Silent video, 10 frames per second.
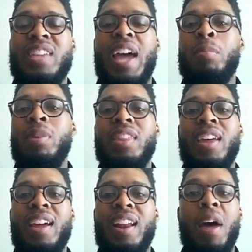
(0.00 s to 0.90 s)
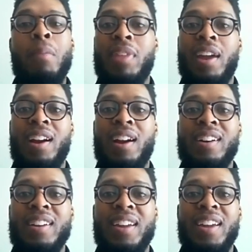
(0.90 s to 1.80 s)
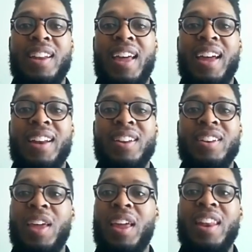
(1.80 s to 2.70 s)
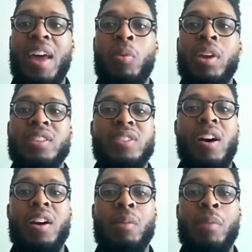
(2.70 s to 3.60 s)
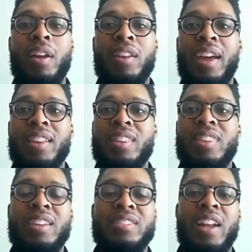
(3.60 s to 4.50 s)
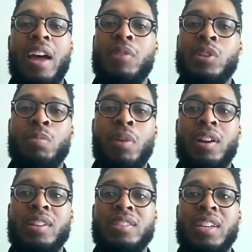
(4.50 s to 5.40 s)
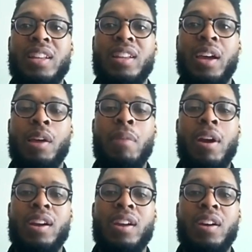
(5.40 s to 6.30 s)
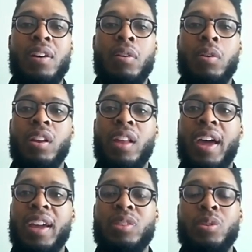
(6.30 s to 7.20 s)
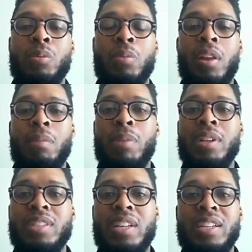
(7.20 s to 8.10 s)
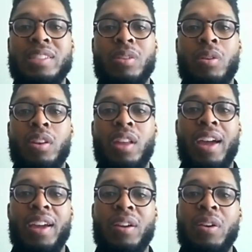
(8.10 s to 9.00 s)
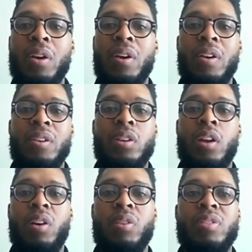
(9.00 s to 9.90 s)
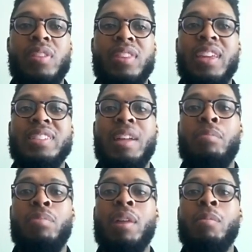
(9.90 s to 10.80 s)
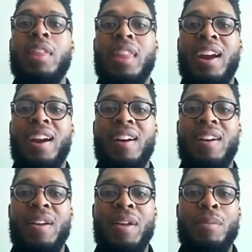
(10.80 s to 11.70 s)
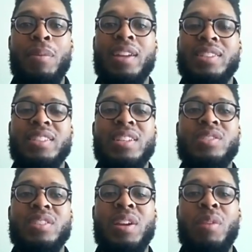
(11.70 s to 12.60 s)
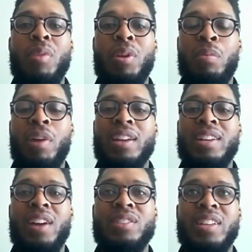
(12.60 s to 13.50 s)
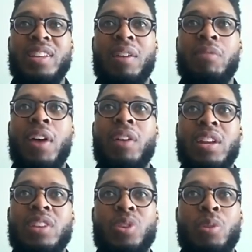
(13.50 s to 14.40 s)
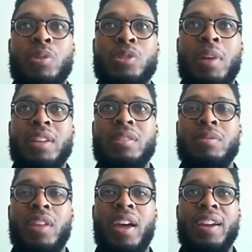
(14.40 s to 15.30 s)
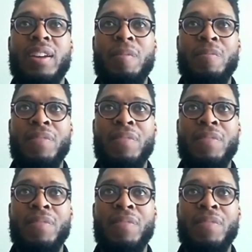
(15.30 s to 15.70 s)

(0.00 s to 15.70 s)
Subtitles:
happy that I'm there and that we can talk about like the things that I've experienced in like America or like through in business or like, the things that bring me there. Because essentially when you break it down to like a foundational perspective, like